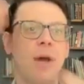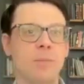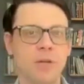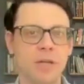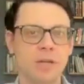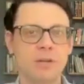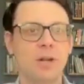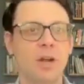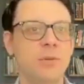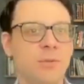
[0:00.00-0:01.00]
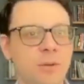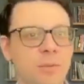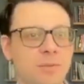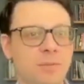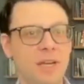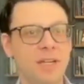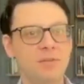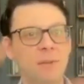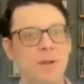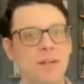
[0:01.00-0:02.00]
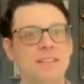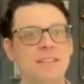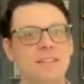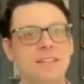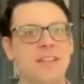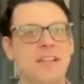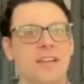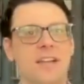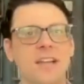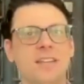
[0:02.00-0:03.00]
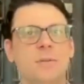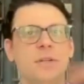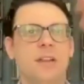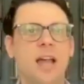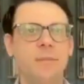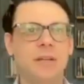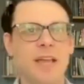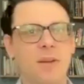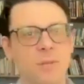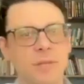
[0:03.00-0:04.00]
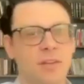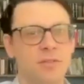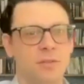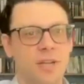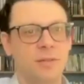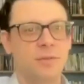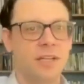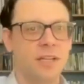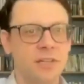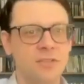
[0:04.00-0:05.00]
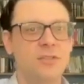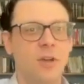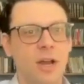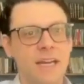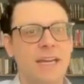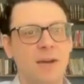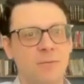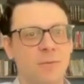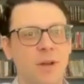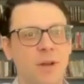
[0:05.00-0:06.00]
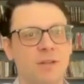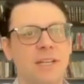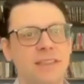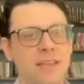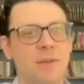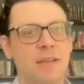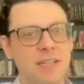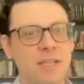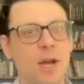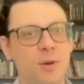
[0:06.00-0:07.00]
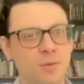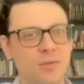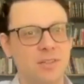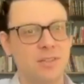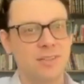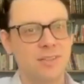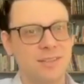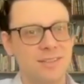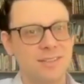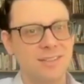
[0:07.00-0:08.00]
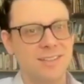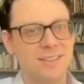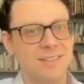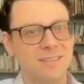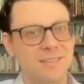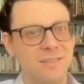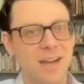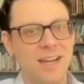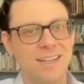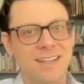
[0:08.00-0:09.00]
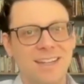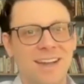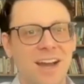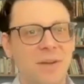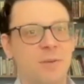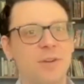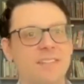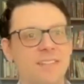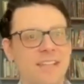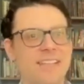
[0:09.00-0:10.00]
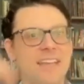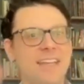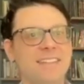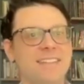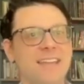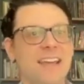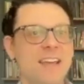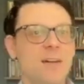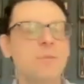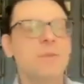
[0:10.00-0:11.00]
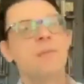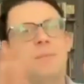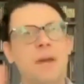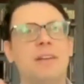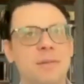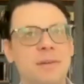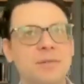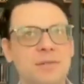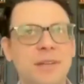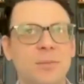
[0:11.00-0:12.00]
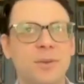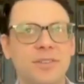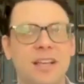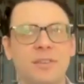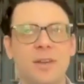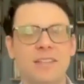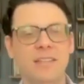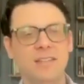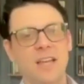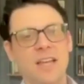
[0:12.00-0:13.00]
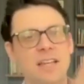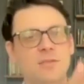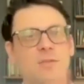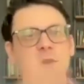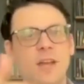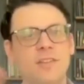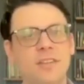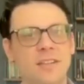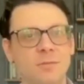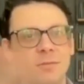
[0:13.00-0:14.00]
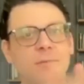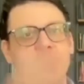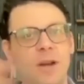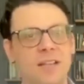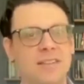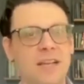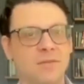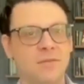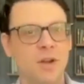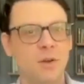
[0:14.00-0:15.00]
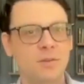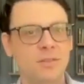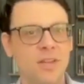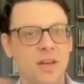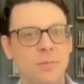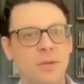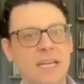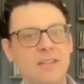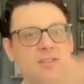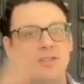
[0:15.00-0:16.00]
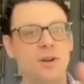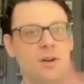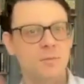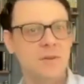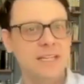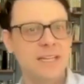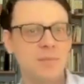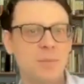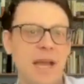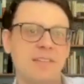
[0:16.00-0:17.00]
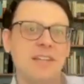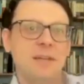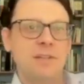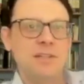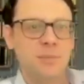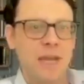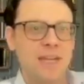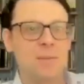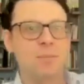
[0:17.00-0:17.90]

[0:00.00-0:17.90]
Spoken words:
up. You can almost imagine Maimonides as he's like someone climbing a ladder, but he's also kind of like sawing it out from underneath him as he goes, right? Or he's like taking this, or a better image, which makes more sense, right? Is he's crossing the river on a set of stones, but each stone, when he gets past it, he reaches back and he